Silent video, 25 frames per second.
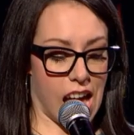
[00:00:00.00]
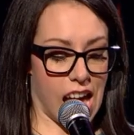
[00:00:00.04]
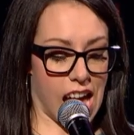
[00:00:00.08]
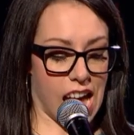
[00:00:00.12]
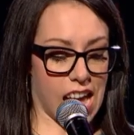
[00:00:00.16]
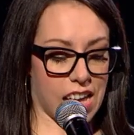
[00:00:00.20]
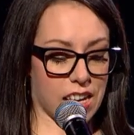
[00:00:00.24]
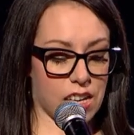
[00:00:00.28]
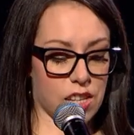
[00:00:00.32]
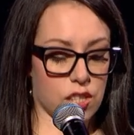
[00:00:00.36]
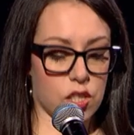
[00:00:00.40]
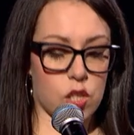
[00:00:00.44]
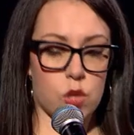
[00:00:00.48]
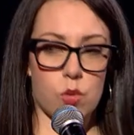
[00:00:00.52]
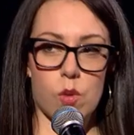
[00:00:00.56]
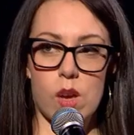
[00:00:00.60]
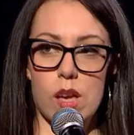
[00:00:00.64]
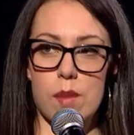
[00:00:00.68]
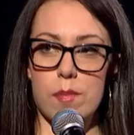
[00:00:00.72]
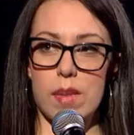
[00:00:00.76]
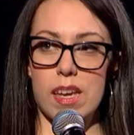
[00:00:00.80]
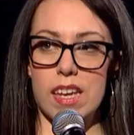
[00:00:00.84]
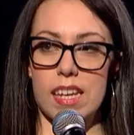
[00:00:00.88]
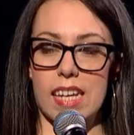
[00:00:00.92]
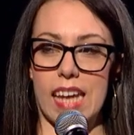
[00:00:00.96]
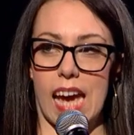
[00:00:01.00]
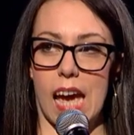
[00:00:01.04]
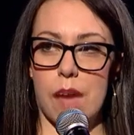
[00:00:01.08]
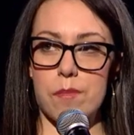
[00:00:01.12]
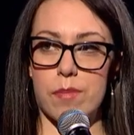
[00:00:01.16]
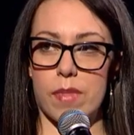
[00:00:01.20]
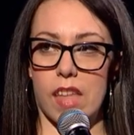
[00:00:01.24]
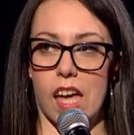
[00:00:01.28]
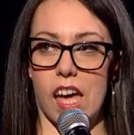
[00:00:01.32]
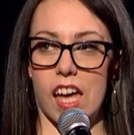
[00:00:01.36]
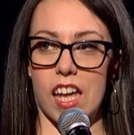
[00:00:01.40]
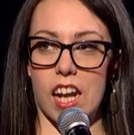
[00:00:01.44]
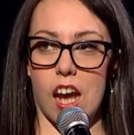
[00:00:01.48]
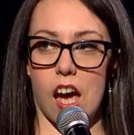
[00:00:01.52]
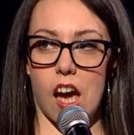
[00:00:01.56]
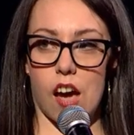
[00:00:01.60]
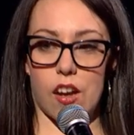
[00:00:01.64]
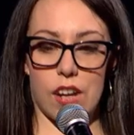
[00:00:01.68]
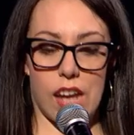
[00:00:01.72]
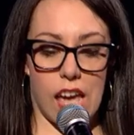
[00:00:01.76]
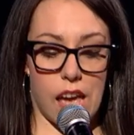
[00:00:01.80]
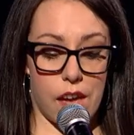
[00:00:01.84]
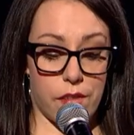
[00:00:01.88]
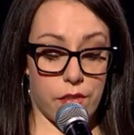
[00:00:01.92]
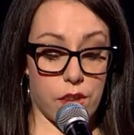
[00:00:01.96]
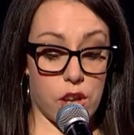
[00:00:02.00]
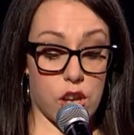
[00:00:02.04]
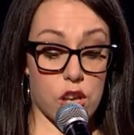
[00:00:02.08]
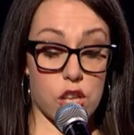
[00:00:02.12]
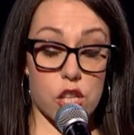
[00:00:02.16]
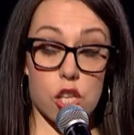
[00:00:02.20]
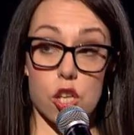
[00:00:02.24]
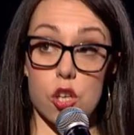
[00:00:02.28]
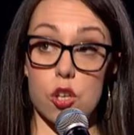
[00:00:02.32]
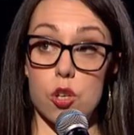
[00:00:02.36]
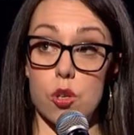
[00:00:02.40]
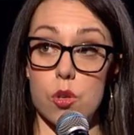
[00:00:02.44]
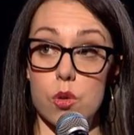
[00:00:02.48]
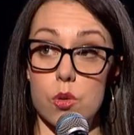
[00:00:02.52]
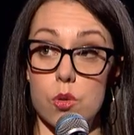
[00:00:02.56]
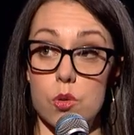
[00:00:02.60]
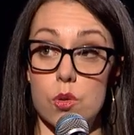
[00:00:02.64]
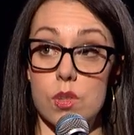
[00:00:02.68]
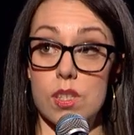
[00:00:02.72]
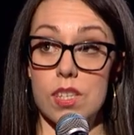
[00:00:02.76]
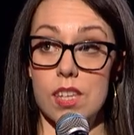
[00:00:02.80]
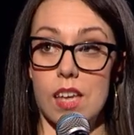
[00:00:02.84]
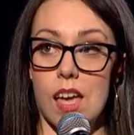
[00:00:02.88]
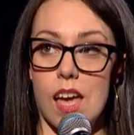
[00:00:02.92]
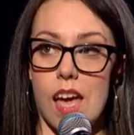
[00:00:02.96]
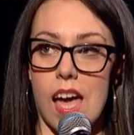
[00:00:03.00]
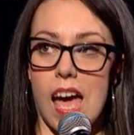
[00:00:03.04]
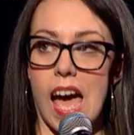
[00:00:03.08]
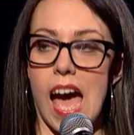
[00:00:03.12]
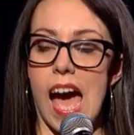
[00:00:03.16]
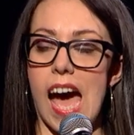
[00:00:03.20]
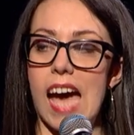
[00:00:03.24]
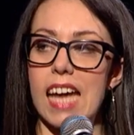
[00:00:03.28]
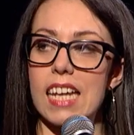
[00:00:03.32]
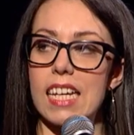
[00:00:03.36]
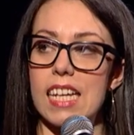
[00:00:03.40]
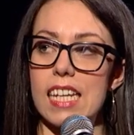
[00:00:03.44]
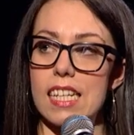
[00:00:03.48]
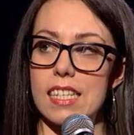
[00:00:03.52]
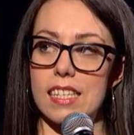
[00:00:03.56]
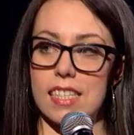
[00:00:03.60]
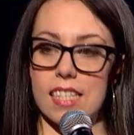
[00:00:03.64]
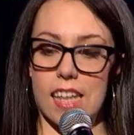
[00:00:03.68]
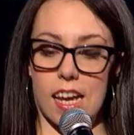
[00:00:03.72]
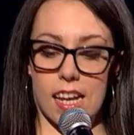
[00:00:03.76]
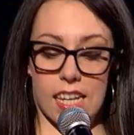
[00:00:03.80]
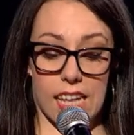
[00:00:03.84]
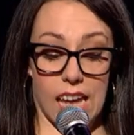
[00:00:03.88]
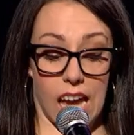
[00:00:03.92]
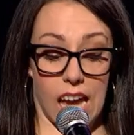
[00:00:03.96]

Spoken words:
and a swimming cap that I'll never use. At least I